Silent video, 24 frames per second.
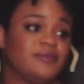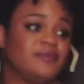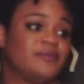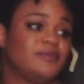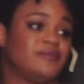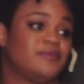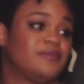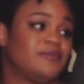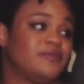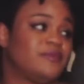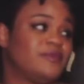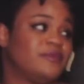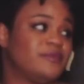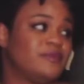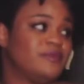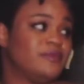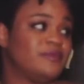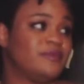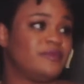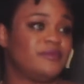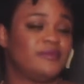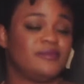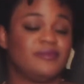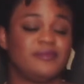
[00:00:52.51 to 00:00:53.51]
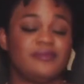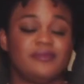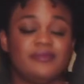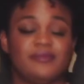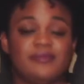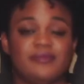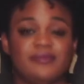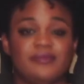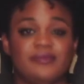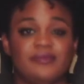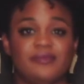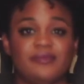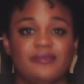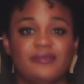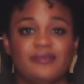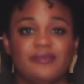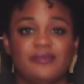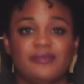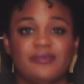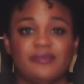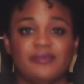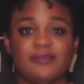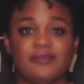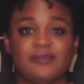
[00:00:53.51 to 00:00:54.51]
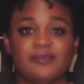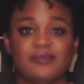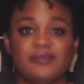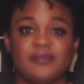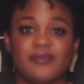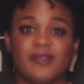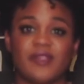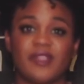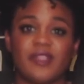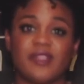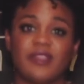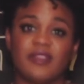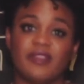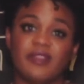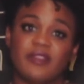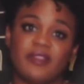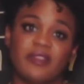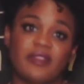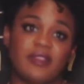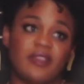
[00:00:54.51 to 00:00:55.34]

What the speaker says: (silent)